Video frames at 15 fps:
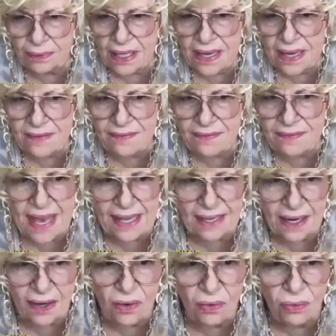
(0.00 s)
believe
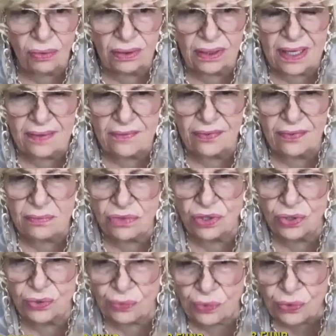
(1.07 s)
Yetta called in from
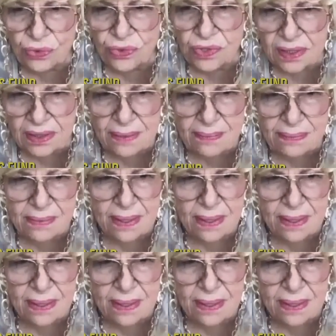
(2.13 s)
Jerusalem.